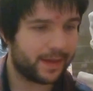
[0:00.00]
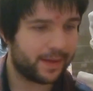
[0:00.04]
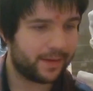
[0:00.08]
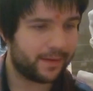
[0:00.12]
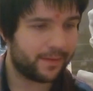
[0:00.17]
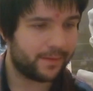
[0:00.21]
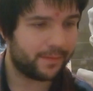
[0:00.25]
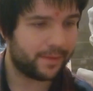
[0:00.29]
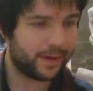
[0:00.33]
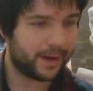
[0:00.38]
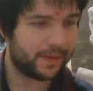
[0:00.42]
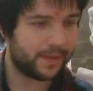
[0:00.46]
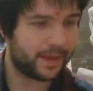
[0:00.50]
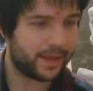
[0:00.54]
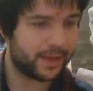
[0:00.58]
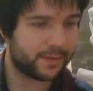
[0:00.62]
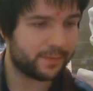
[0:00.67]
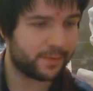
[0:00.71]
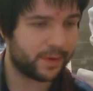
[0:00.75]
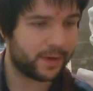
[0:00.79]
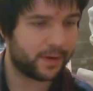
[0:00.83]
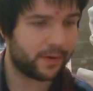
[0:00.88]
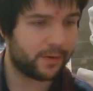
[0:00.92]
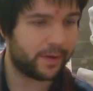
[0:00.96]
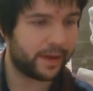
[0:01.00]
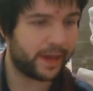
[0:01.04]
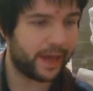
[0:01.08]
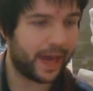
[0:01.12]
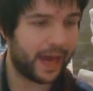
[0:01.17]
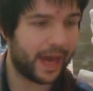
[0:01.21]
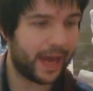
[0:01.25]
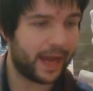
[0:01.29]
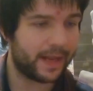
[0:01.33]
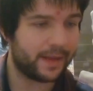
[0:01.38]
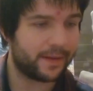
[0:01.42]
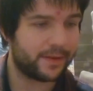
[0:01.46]
While this one only
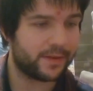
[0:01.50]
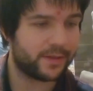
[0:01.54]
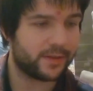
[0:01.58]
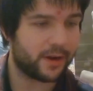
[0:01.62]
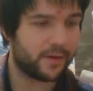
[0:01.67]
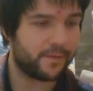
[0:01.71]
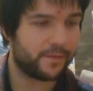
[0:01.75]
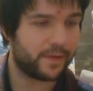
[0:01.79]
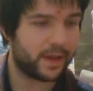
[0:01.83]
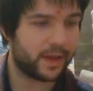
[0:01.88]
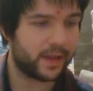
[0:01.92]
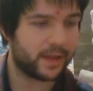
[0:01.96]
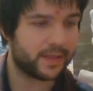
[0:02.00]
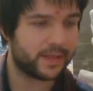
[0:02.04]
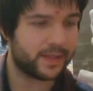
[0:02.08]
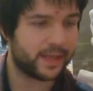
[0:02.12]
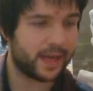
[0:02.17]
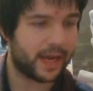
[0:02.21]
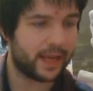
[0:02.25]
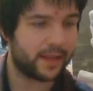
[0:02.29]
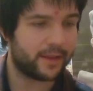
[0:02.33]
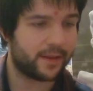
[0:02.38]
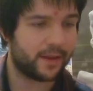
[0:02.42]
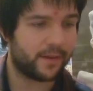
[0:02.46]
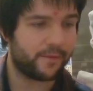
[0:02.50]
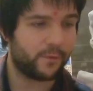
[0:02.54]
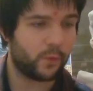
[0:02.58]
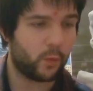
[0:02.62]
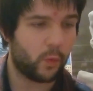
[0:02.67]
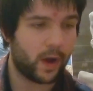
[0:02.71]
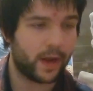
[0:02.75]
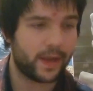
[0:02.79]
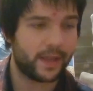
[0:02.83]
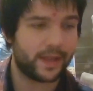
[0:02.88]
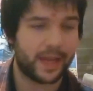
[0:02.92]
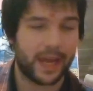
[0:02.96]
had serving size of
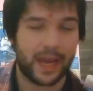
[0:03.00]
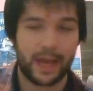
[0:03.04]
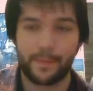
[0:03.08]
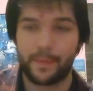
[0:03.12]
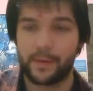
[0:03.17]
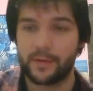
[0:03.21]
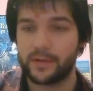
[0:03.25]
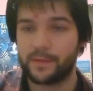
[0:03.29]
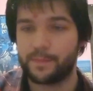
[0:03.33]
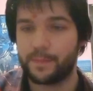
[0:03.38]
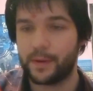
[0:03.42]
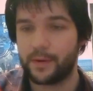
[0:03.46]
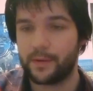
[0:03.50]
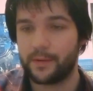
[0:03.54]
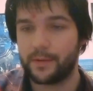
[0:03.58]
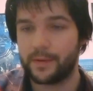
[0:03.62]
one tablespoon.